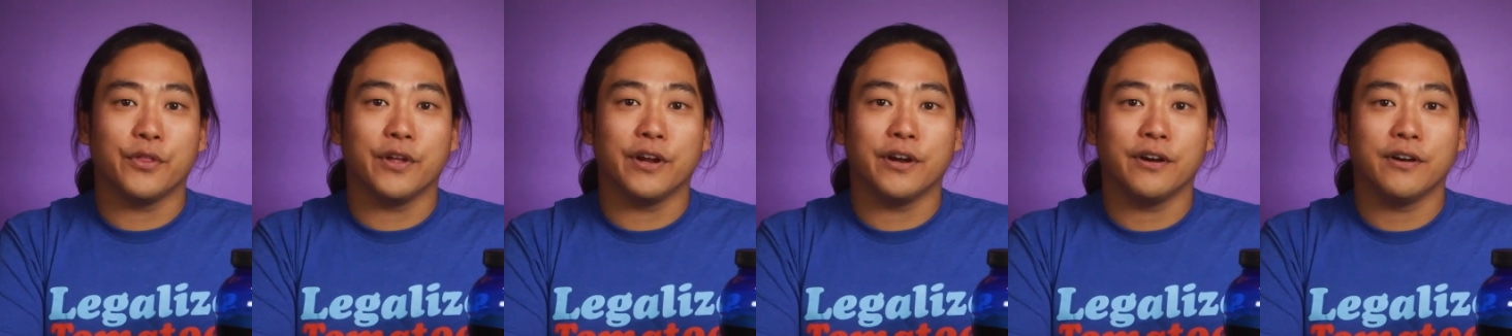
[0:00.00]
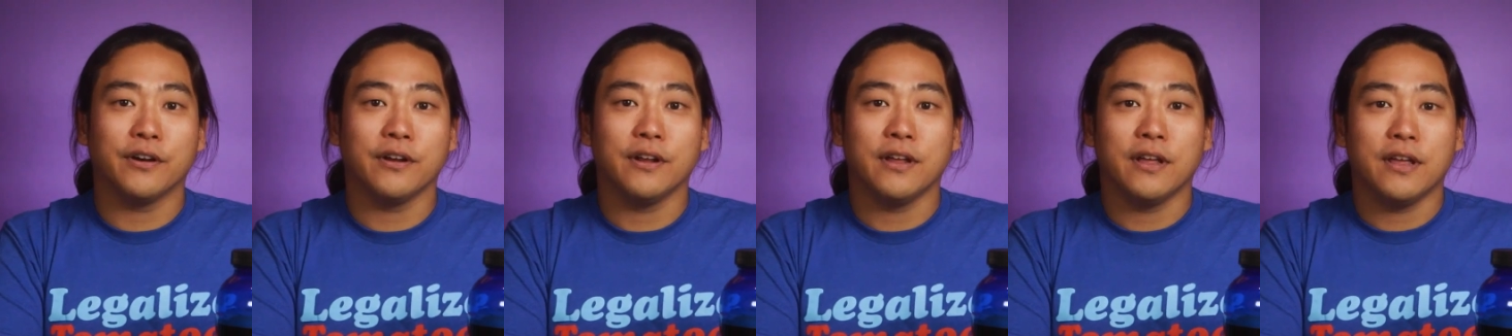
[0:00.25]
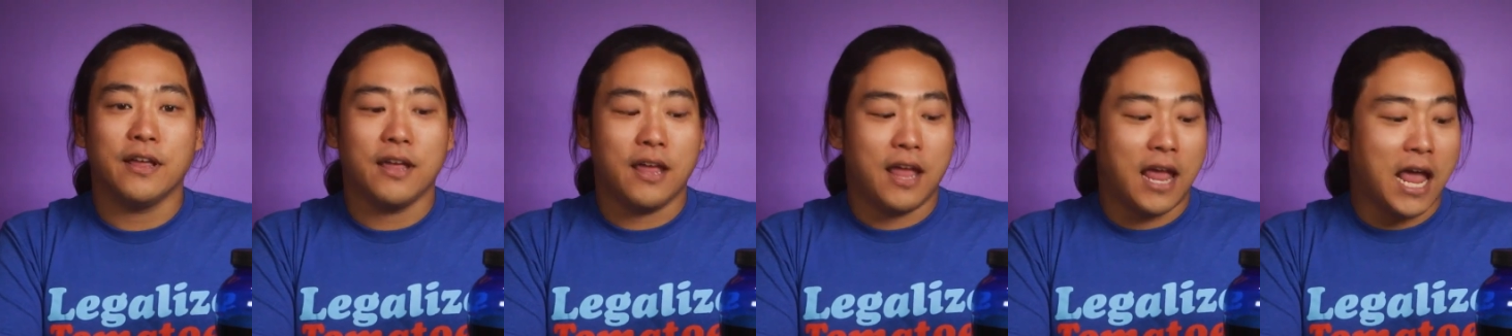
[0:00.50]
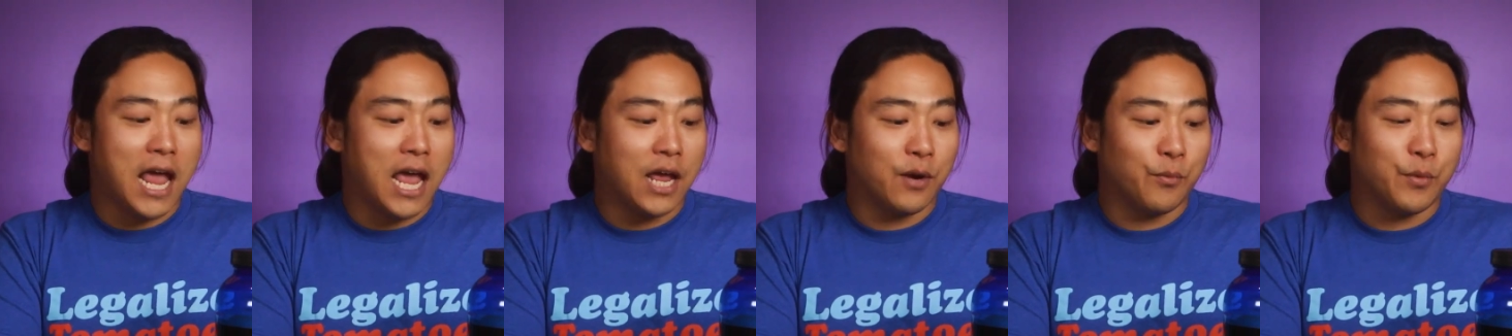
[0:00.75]
there,
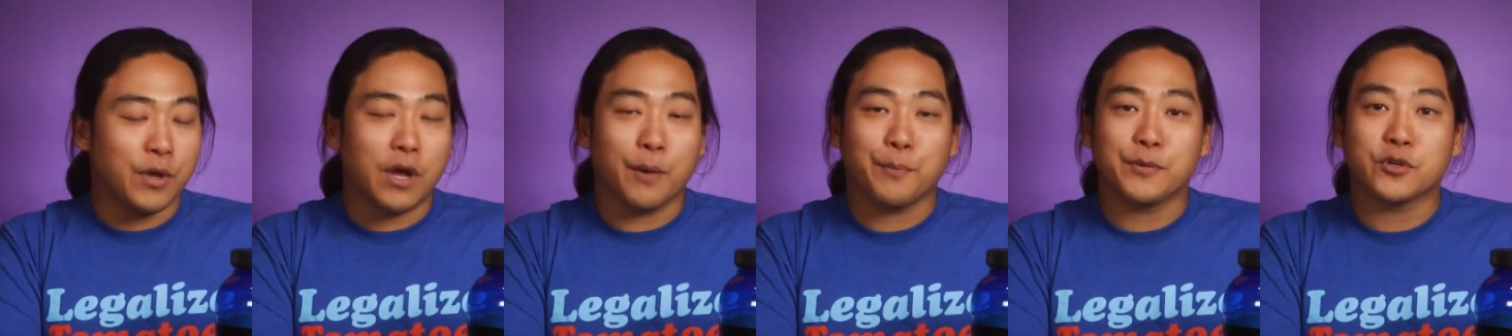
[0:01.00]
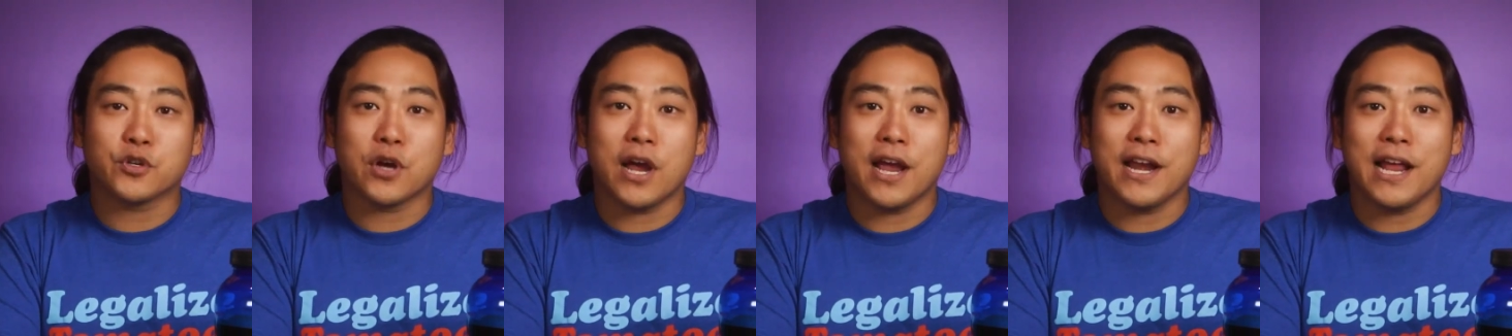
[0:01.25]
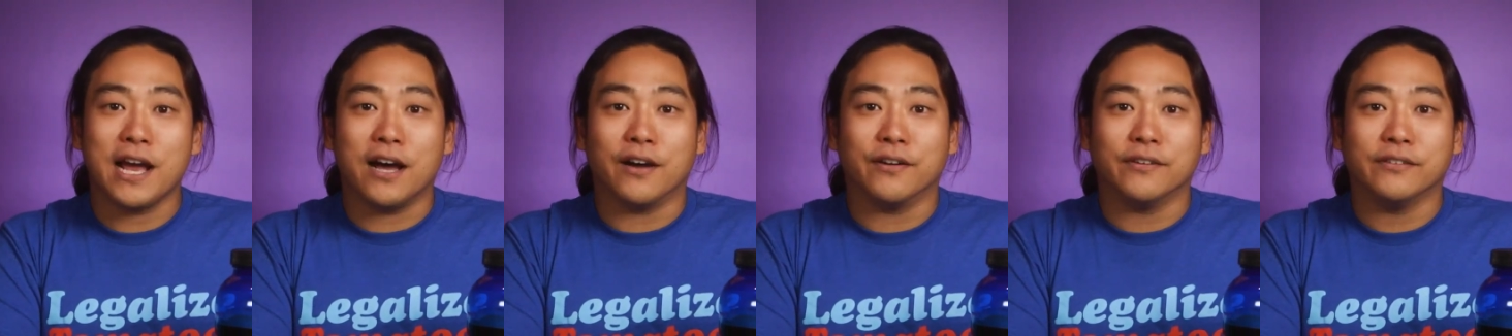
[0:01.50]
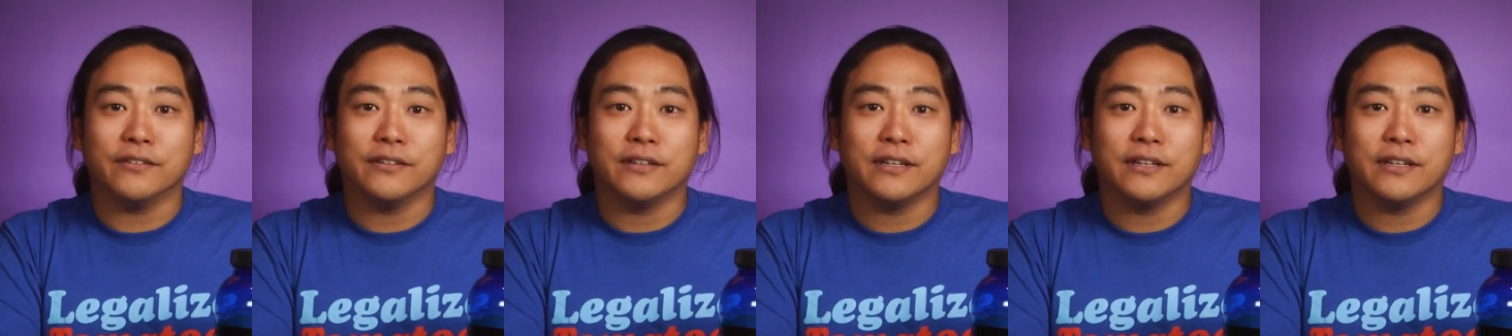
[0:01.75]
and we hope you try it out.